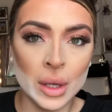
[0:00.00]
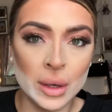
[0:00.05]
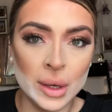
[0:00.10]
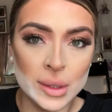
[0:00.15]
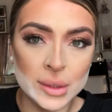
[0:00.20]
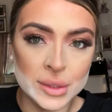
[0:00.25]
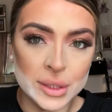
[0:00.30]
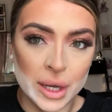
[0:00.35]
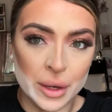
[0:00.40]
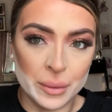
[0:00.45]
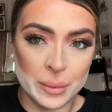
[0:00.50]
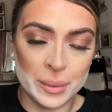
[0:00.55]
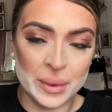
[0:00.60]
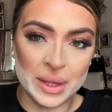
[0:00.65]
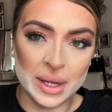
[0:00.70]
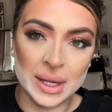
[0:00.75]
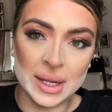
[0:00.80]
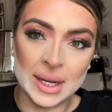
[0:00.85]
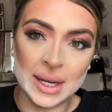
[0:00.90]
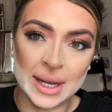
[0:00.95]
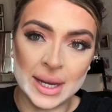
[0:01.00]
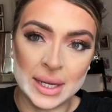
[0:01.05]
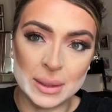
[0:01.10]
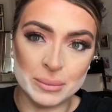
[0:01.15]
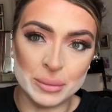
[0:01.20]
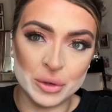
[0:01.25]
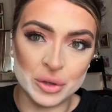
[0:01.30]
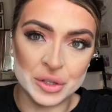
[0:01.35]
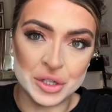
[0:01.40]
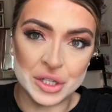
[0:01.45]
So with a clean
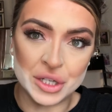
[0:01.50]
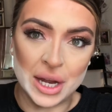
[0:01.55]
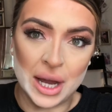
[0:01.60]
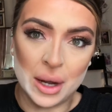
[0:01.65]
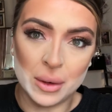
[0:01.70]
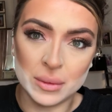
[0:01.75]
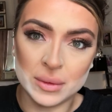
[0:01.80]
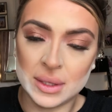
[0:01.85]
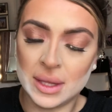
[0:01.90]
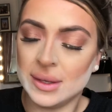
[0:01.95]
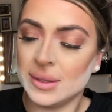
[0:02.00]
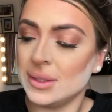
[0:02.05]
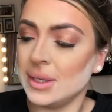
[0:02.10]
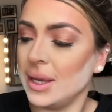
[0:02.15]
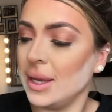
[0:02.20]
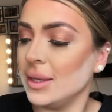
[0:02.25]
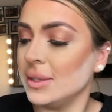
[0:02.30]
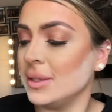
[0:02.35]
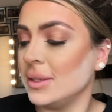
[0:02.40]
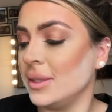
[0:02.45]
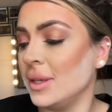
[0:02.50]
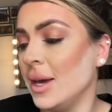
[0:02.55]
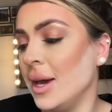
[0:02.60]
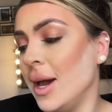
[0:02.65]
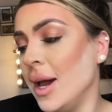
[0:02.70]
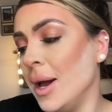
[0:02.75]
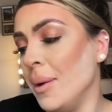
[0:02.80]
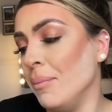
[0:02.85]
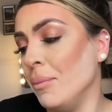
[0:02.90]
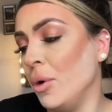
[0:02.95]
brush now, this is
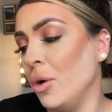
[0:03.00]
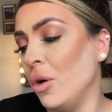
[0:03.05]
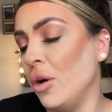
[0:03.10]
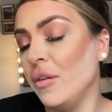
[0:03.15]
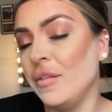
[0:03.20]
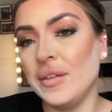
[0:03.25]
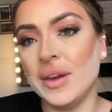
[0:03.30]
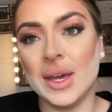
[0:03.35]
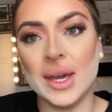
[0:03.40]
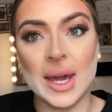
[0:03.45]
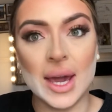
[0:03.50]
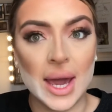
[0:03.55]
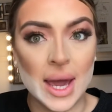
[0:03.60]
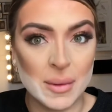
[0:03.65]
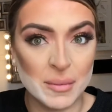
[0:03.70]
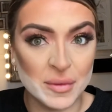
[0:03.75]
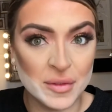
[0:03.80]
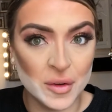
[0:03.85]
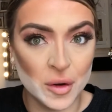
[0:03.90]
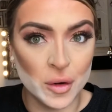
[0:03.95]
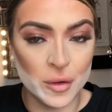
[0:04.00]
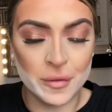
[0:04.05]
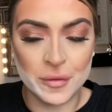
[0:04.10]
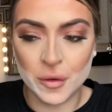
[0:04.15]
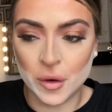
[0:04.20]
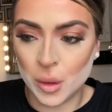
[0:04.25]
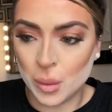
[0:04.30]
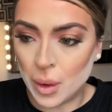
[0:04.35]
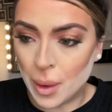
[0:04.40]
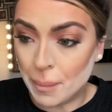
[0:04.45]
the Morphe
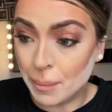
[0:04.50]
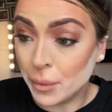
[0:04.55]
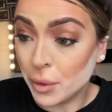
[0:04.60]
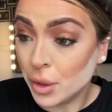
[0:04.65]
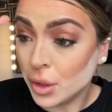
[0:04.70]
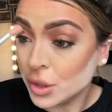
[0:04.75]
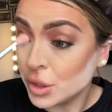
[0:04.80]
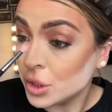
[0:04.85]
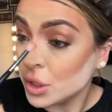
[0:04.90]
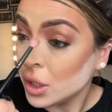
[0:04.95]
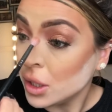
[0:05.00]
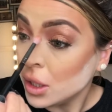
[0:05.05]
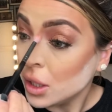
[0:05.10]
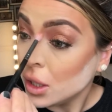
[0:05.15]
M441 brush.